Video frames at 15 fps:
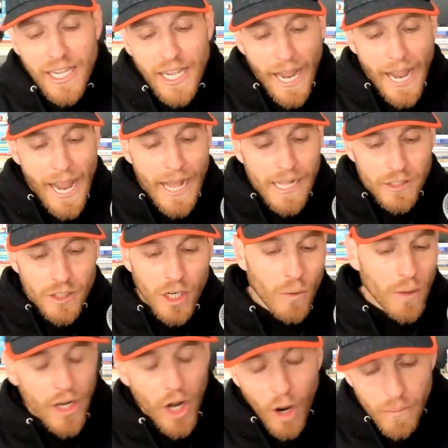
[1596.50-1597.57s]
And so
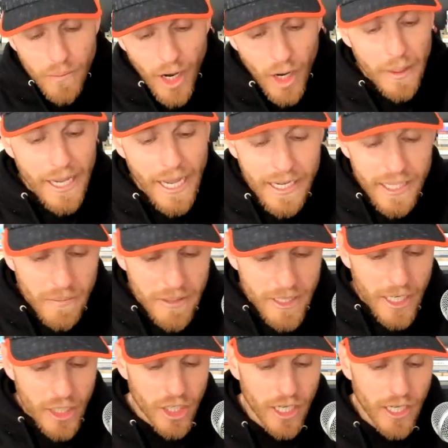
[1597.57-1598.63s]
we go up there, we get into
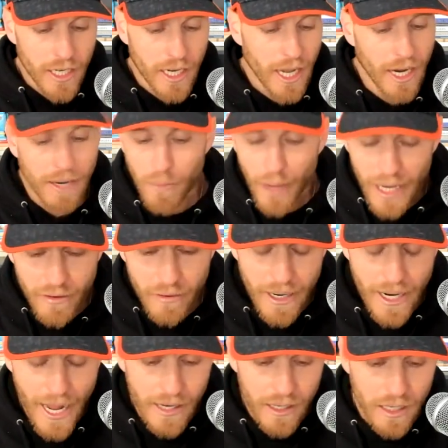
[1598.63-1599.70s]
position, and I'm waiting for my
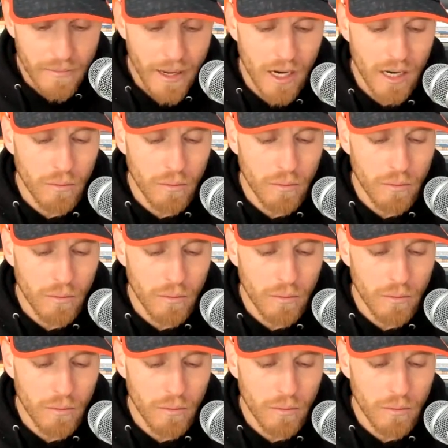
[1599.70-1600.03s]
dad to come out.